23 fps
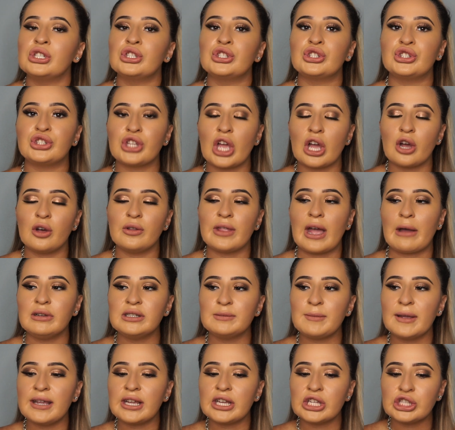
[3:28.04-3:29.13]
So that
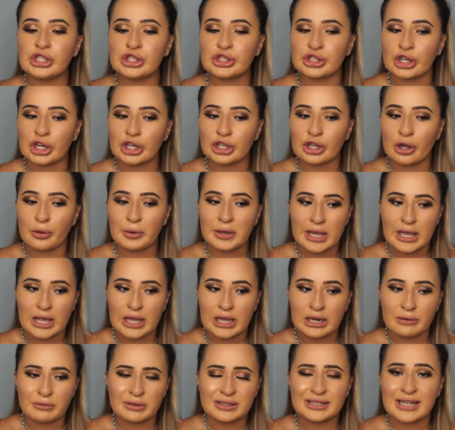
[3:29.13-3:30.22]
was my concern going
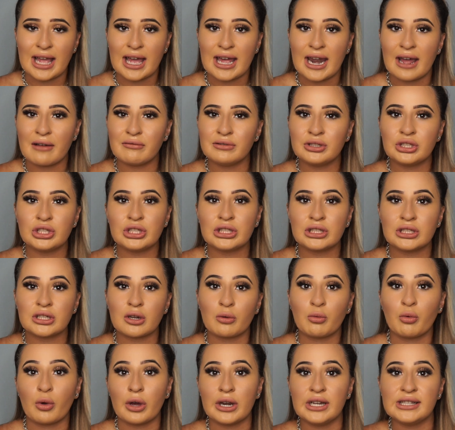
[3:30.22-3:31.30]
in, was that I was just
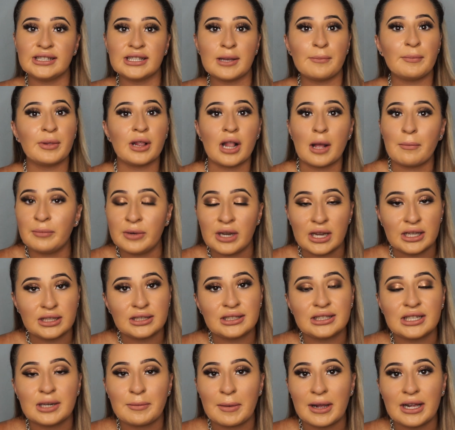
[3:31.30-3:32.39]
wanted some
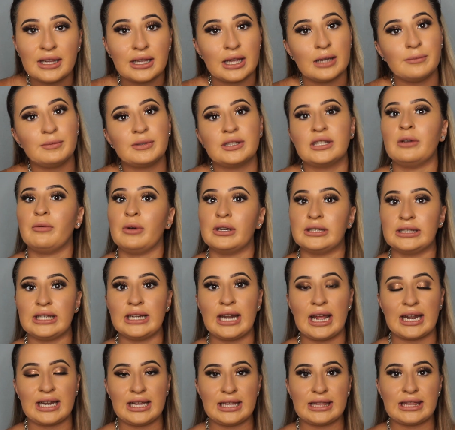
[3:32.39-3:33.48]
plumpness to my lips. It
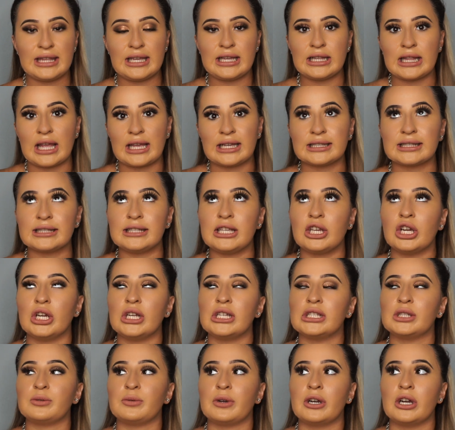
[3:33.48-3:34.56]
wasn't anything like
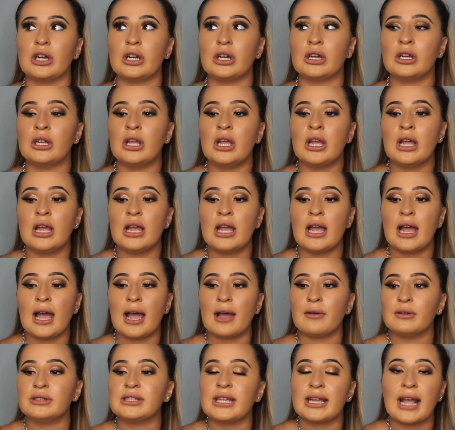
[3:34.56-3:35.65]
serious where
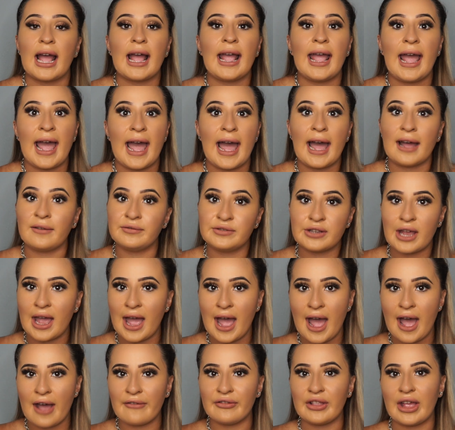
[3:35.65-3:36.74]
I was like, I have to
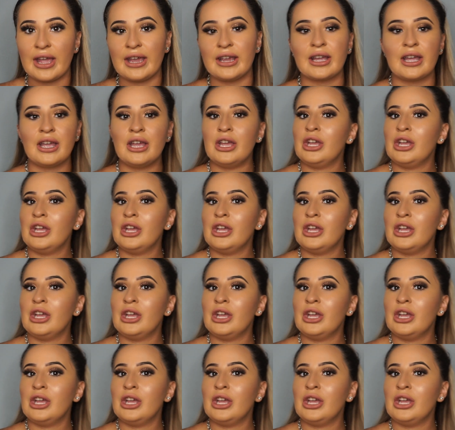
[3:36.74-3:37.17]
have like